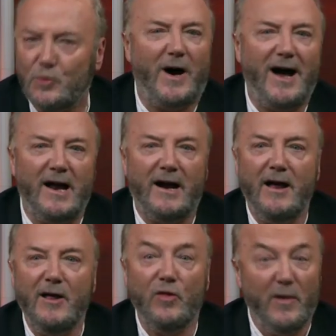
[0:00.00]
Who are
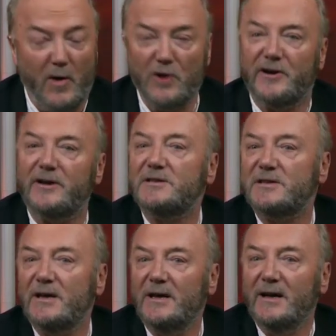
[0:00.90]
the
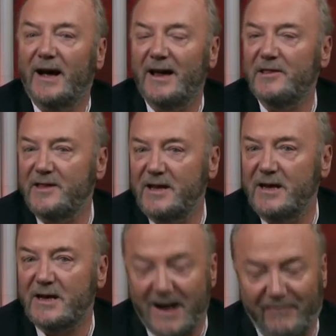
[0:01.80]
moderates and
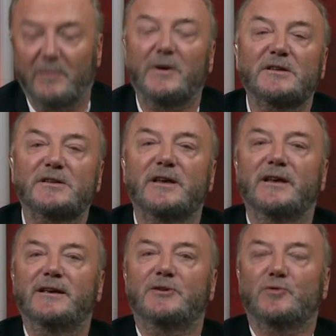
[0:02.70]
the governments
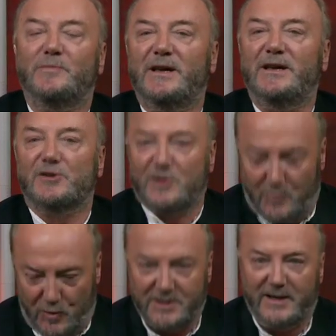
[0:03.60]
that need to be
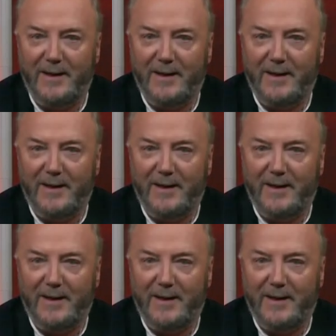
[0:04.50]
supported?